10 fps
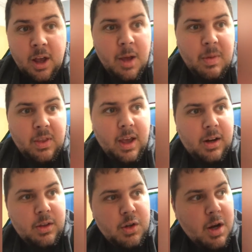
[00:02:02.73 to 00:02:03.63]
time at the end
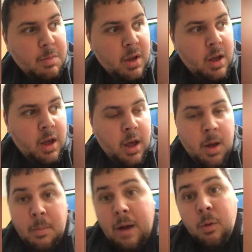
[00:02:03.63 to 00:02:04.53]
of the trip.
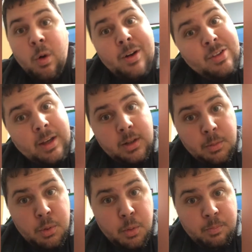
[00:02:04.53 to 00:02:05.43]
My reward is I get to
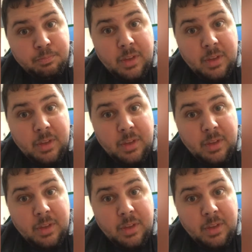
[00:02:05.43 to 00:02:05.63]
poop